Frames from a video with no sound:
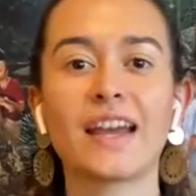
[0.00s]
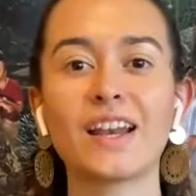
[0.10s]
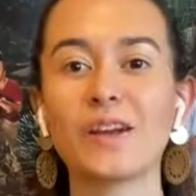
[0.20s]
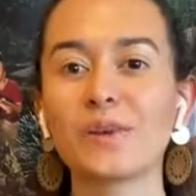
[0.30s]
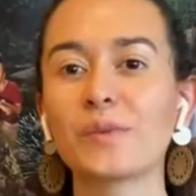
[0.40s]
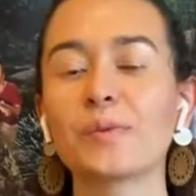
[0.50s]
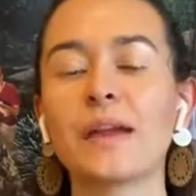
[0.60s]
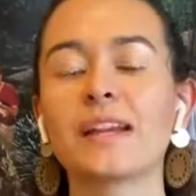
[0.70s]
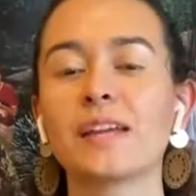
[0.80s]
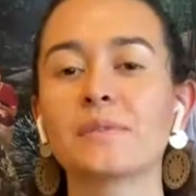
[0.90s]
Hello,
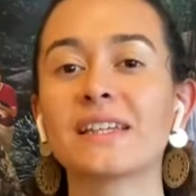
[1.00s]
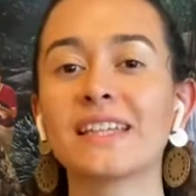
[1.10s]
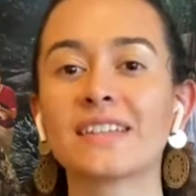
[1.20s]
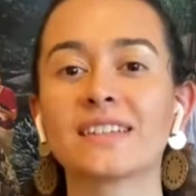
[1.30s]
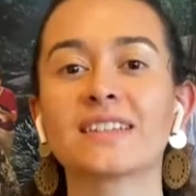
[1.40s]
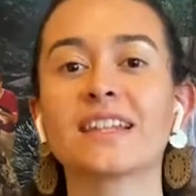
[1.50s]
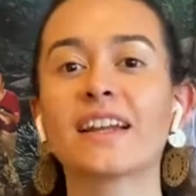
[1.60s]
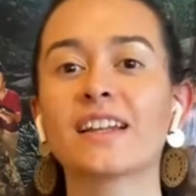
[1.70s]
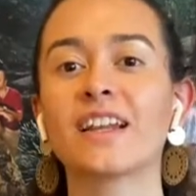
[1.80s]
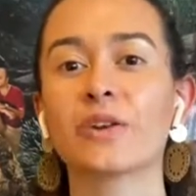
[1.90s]
my name is
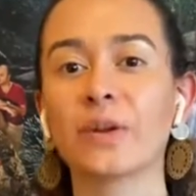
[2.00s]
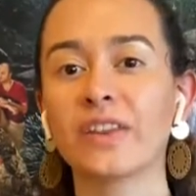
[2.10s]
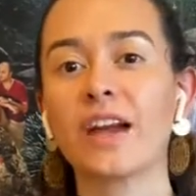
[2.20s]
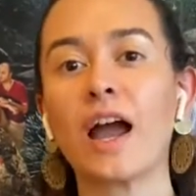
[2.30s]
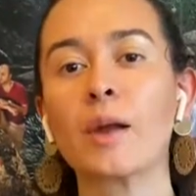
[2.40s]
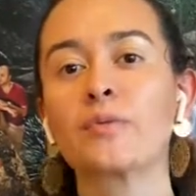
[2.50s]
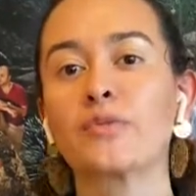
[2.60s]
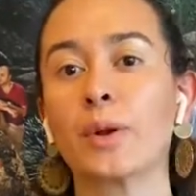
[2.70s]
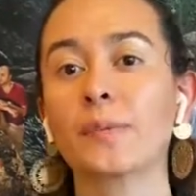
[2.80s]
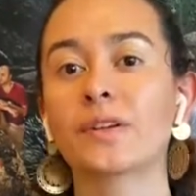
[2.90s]
Daniela Rueda. I'm
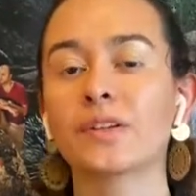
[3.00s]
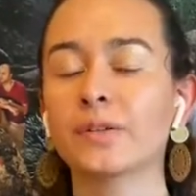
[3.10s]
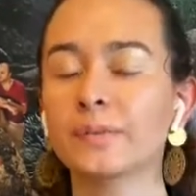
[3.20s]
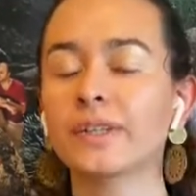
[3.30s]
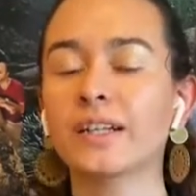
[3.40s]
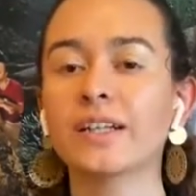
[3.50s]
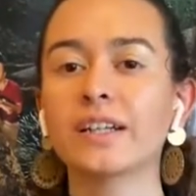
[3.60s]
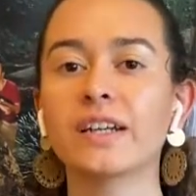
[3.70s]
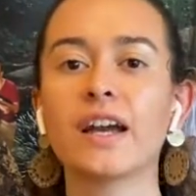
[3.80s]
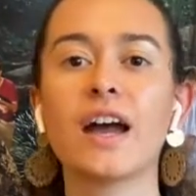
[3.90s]
from Colombia,
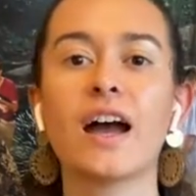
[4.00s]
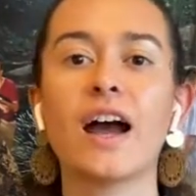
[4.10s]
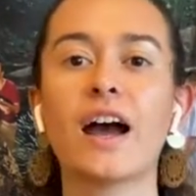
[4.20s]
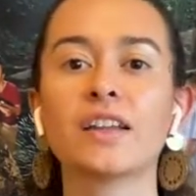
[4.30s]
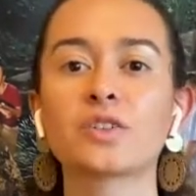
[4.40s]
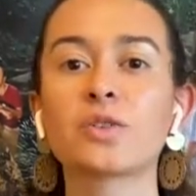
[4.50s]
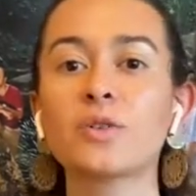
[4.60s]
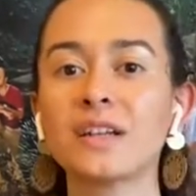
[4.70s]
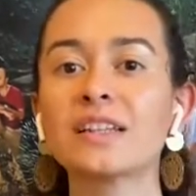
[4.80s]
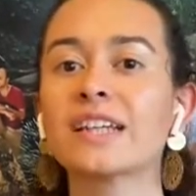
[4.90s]
and
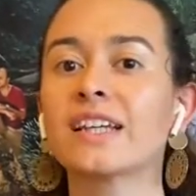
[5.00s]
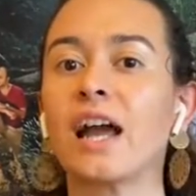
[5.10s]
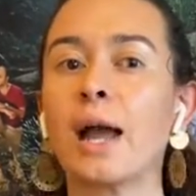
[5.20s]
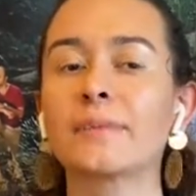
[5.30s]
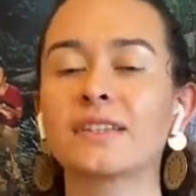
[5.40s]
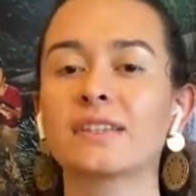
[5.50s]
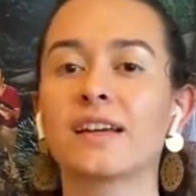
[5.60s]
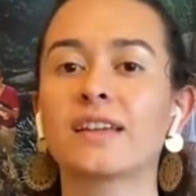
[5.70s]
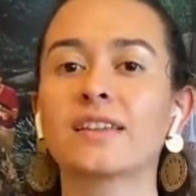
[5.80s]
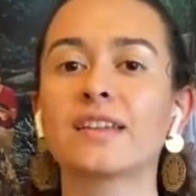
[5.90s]
currently I'm
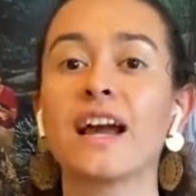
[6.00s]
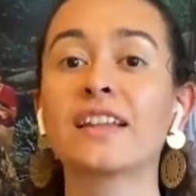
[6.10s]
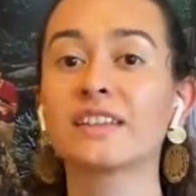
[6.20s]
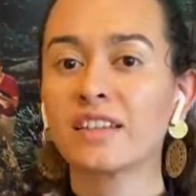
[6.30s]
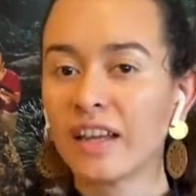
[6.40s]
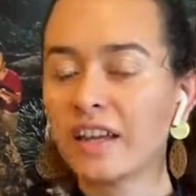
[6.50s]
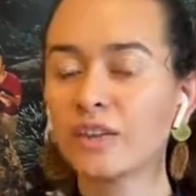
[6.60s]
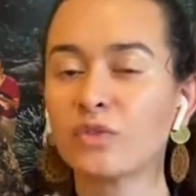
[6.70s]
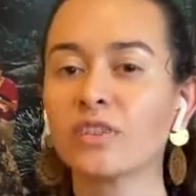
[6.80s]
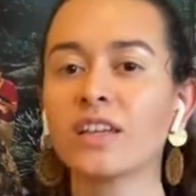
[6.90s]
studying at
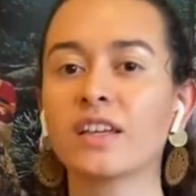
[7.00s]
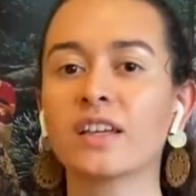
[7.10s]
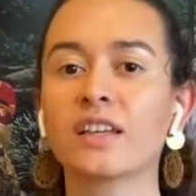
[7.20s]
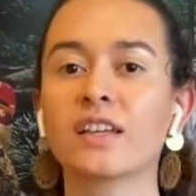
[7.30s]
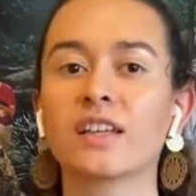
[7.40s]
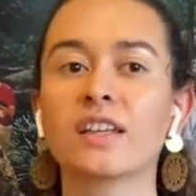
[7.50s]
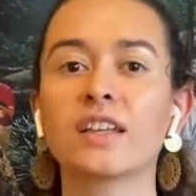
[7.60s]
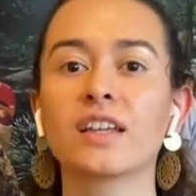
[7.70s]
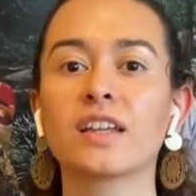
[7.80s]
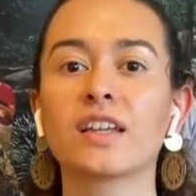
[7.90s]
TAFE, the
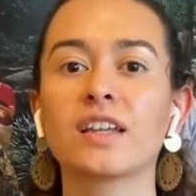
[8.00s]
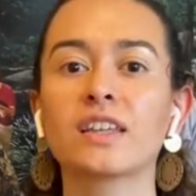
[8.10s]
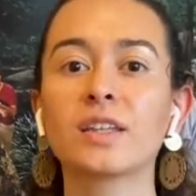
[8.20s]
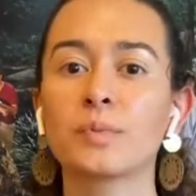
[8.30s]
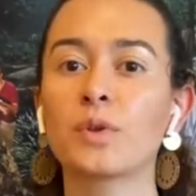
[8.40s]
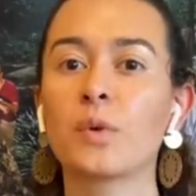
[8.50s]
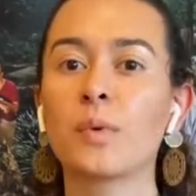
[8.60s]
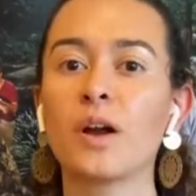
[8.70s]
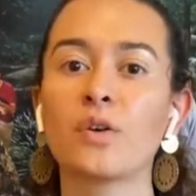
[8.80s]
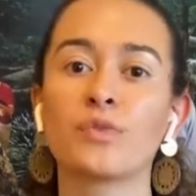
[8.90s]

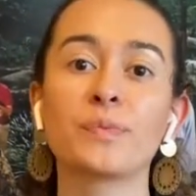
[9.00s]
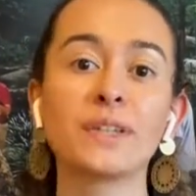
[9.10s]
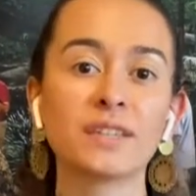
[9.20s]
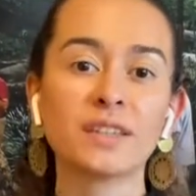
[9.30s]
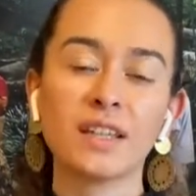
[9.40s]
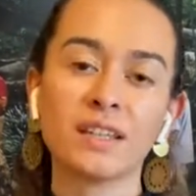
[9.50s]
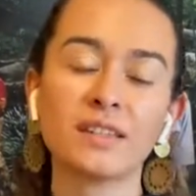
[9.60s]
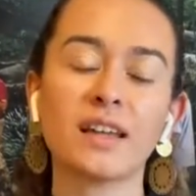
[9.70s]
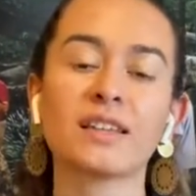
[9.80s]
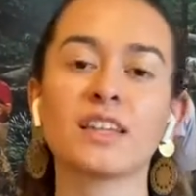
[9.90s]
Diploma of Business
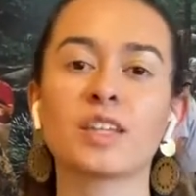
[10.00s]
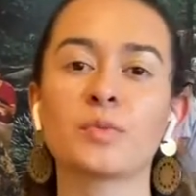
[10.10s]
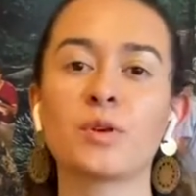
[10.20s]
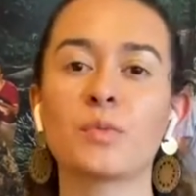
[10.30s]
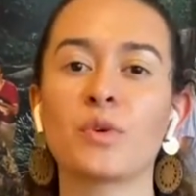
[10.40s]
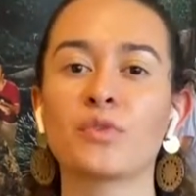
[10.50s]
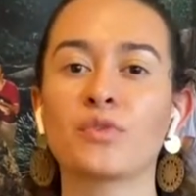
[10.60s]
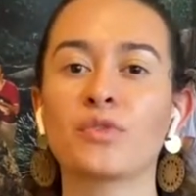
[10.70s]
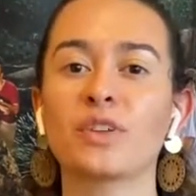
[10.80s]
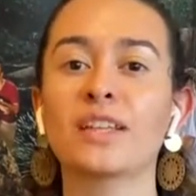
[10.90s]
and the Diploma of
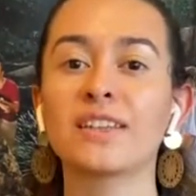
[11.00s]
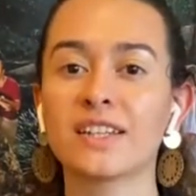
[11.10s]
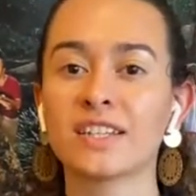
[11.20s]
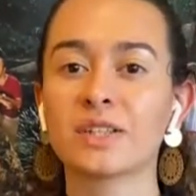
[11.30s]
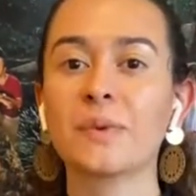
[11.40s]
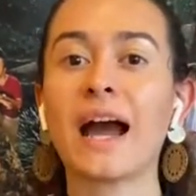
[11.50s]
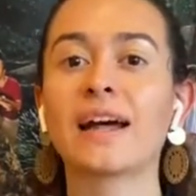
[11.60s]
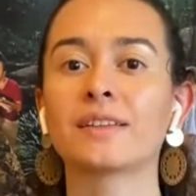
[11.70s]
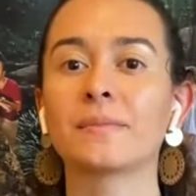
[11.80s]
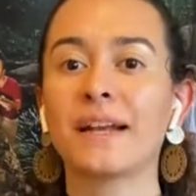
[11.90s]
Leadership
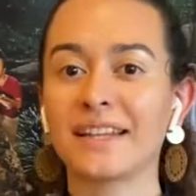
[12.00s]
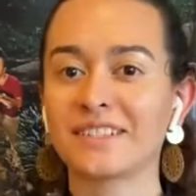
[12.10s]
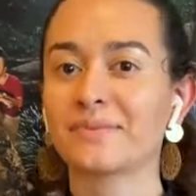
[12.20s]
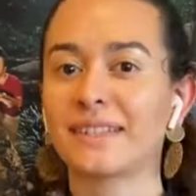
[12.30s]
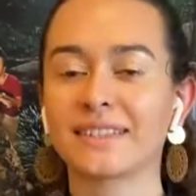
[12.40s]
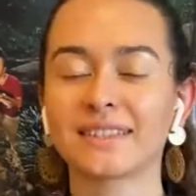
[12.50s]
and Management.